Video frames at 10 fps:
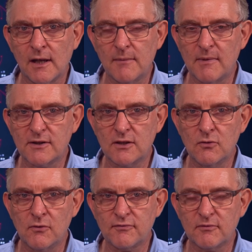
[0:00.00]
I'm Martin
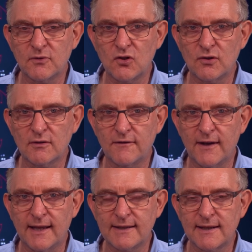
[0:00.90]
North from Digital
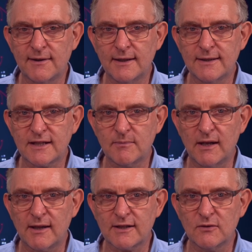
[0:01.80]
Finance Analytics.
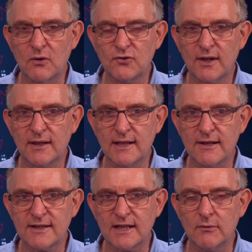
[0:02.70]
Many thanks for watching, and I'll
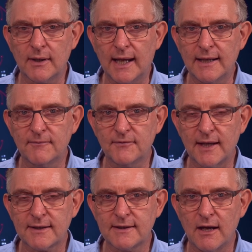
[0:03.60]
see you again
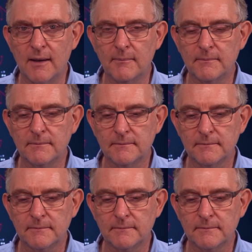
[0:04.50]
next time.